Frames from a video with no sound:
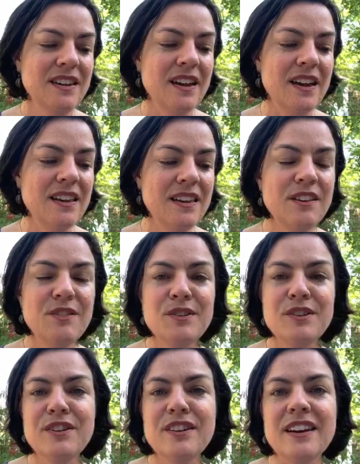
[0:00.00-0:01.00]
A
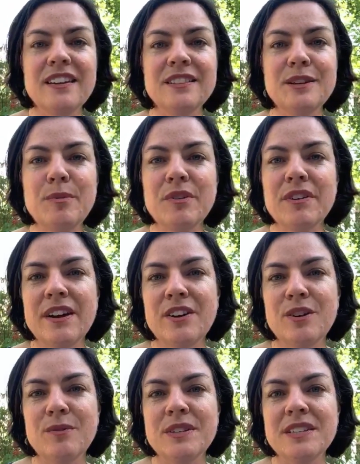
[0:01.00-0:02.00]
healer and a
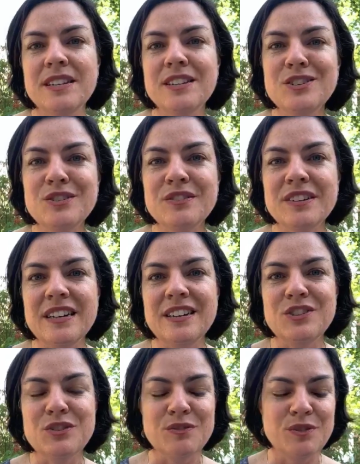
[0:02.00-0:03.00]
liberator was entering
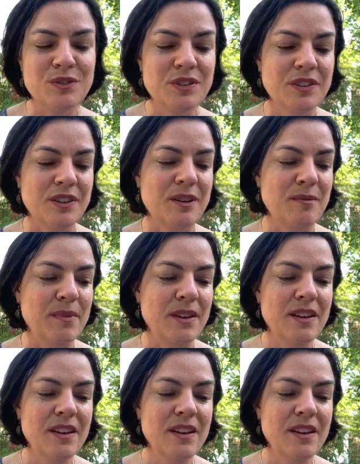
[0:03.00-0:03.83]
Jerusalem,